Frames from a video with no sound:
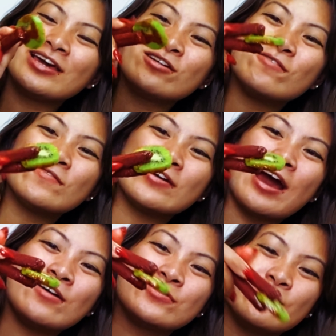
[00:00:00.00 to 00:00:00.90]
get over it
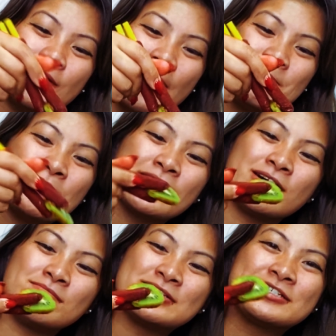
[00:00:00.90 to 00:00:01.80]
how the way I pick it
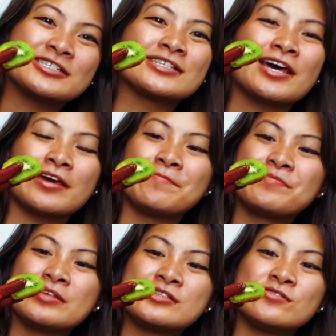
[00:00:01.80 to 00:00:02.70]
up is just like
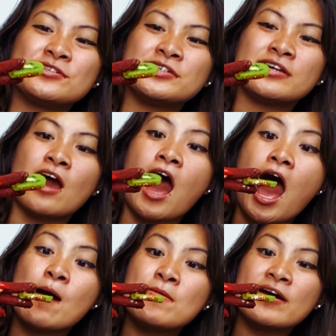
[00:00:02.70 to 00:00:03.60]
sushi.
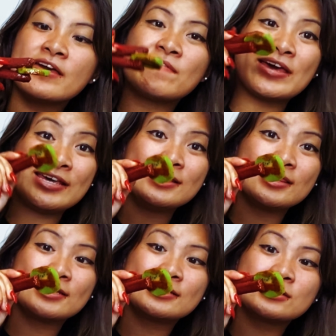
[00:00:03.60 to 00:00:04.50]
How about if I eat
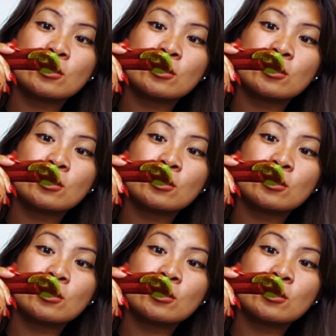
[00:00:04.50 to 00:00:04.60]
this